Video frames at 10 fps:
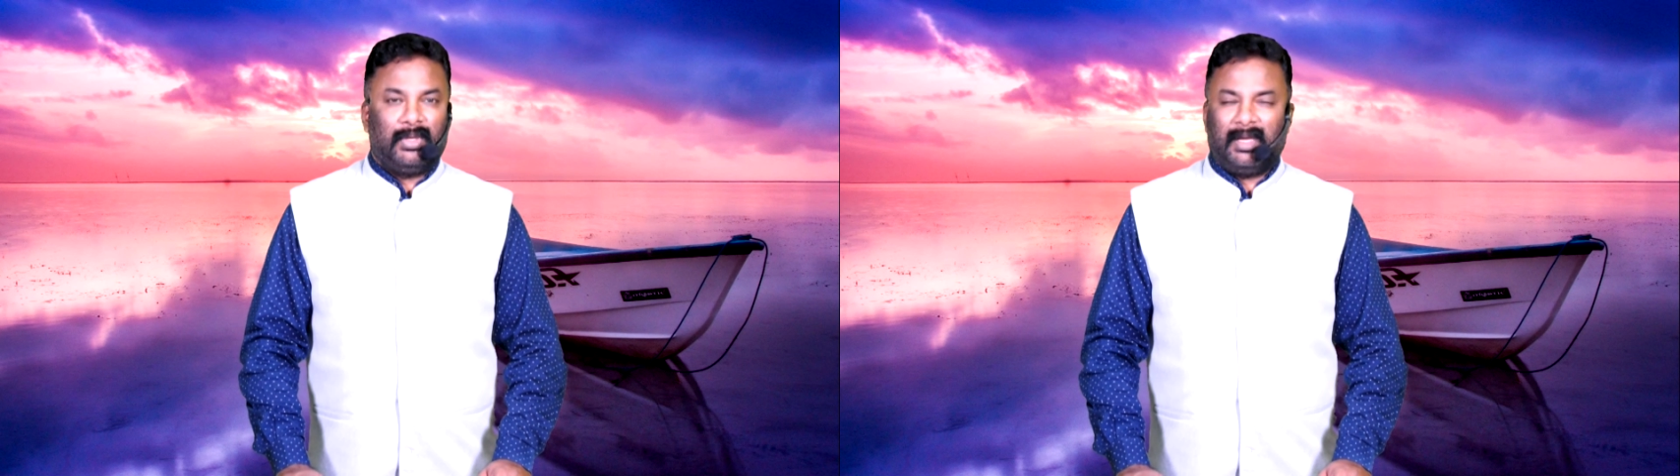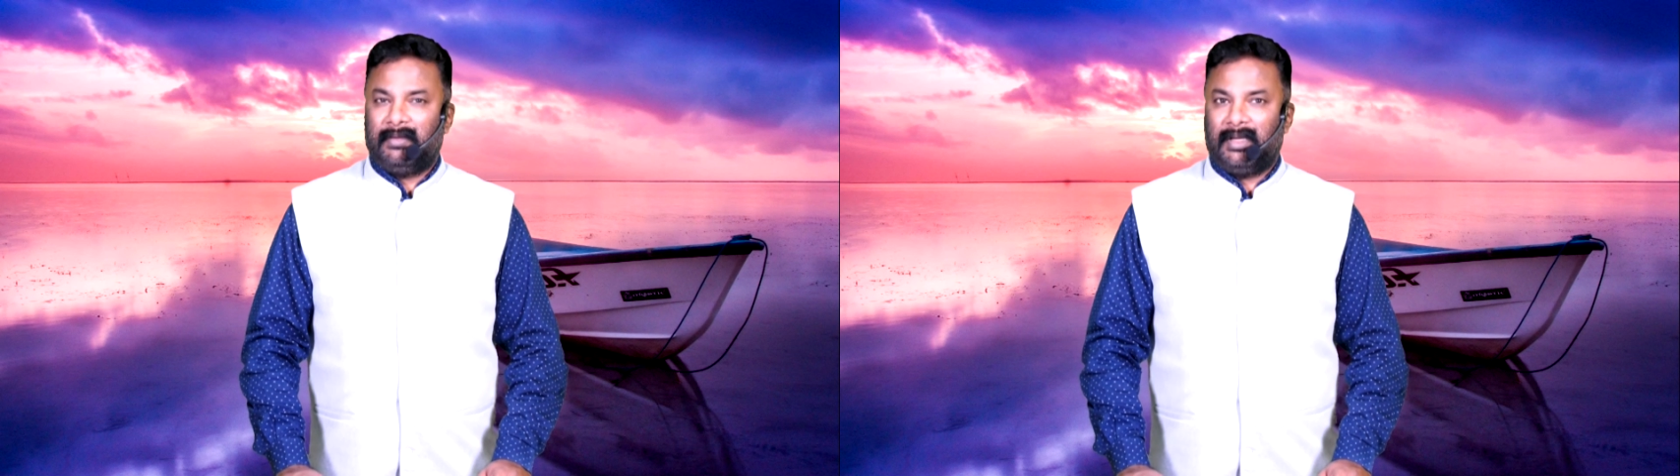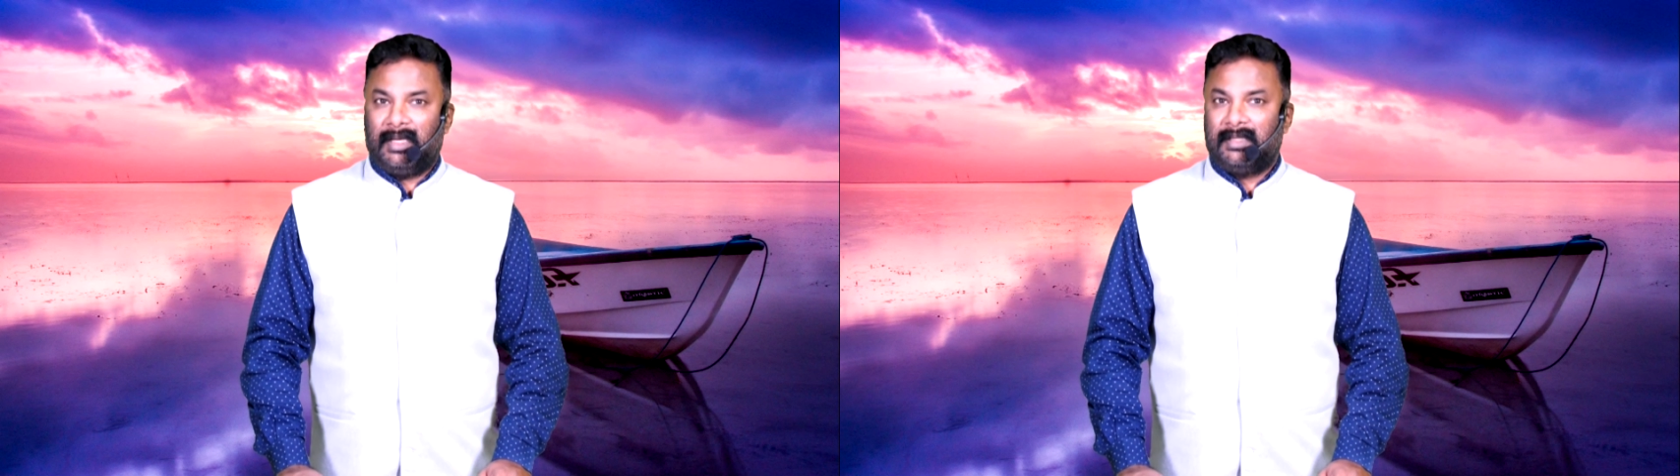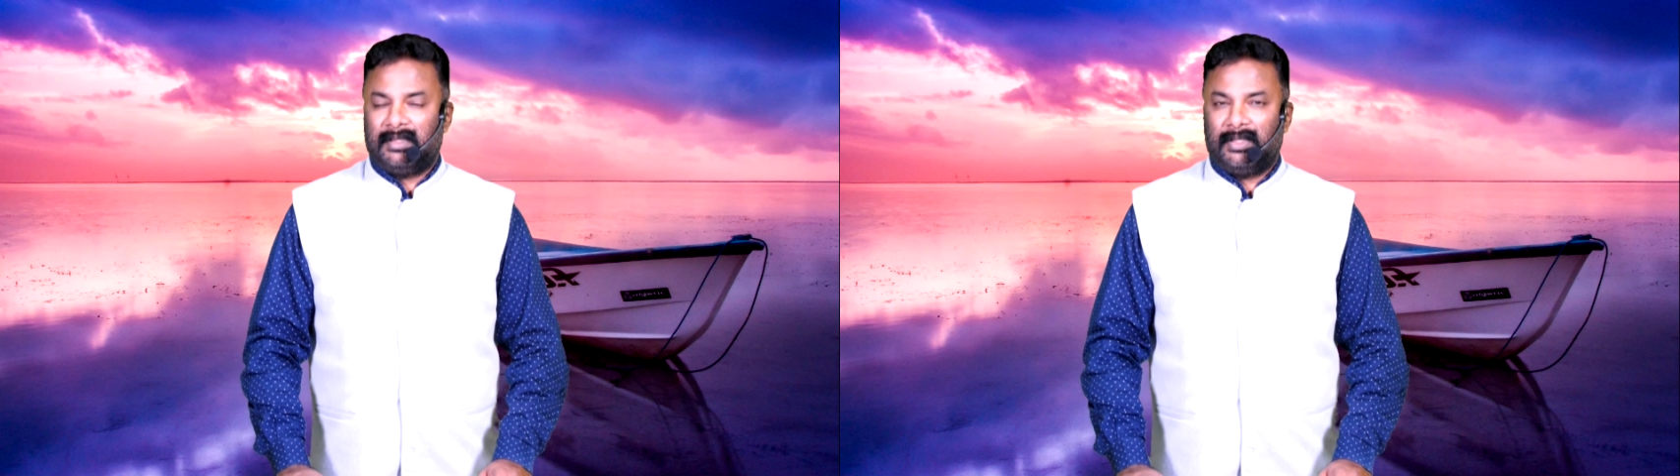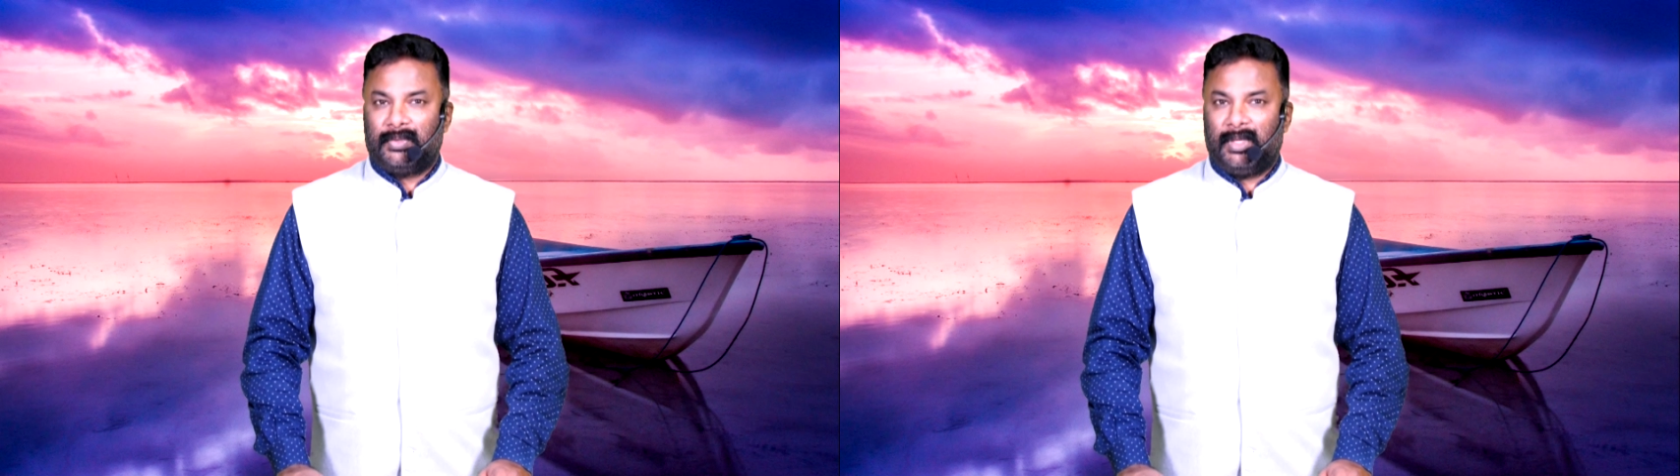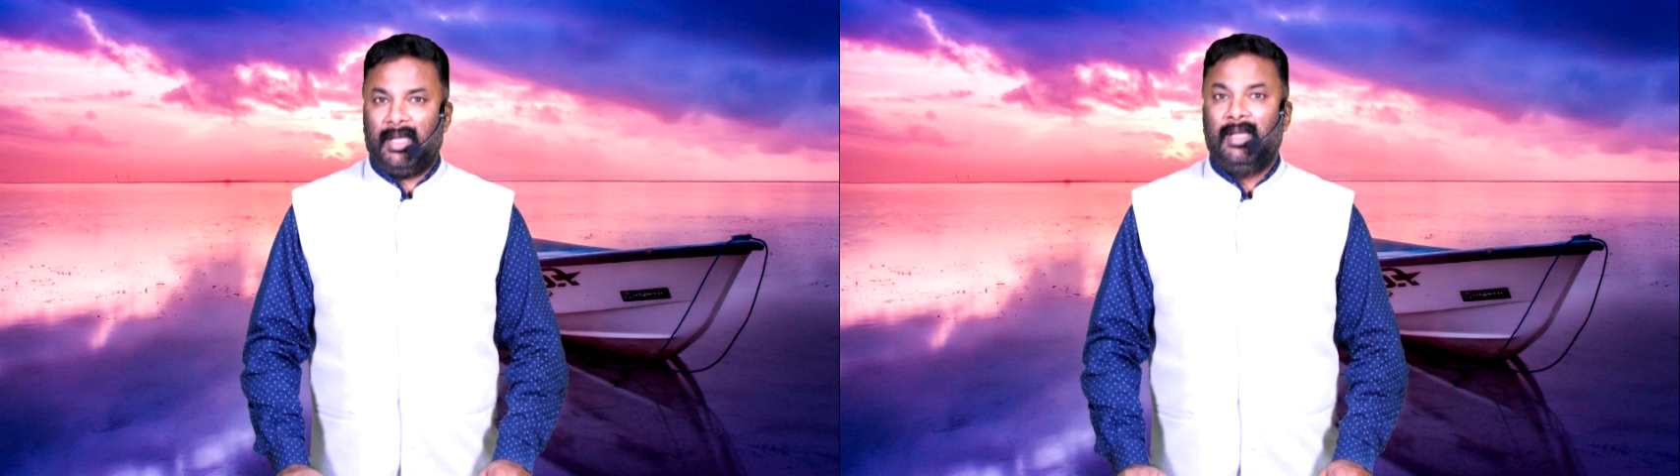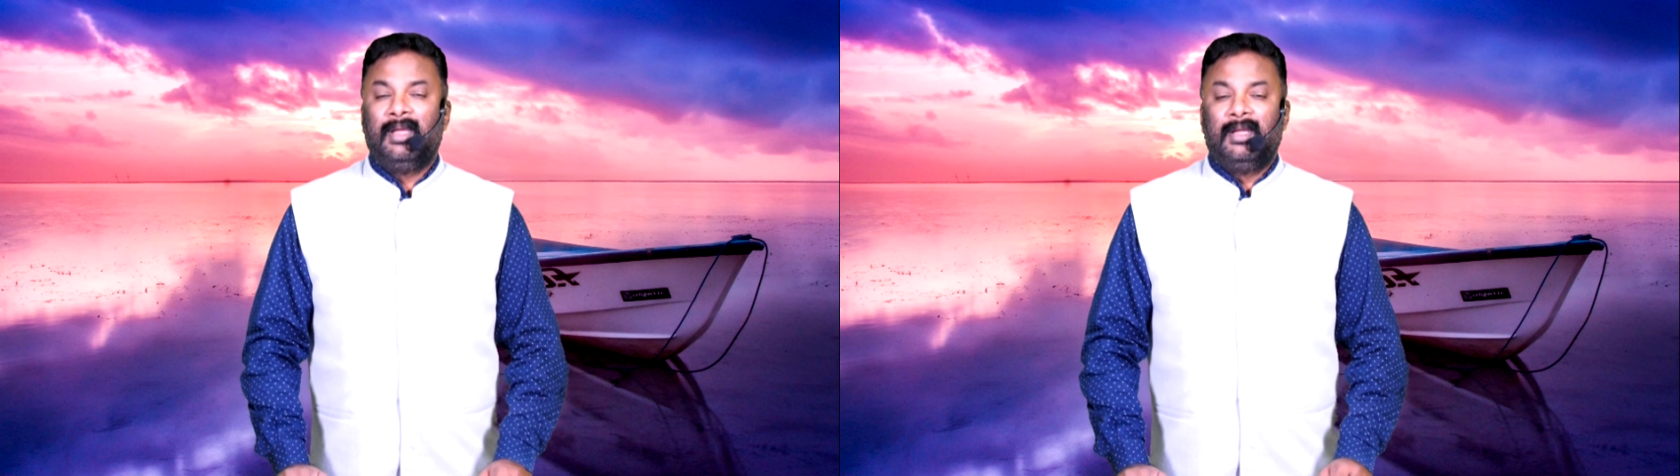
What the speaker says: you have a nice day today.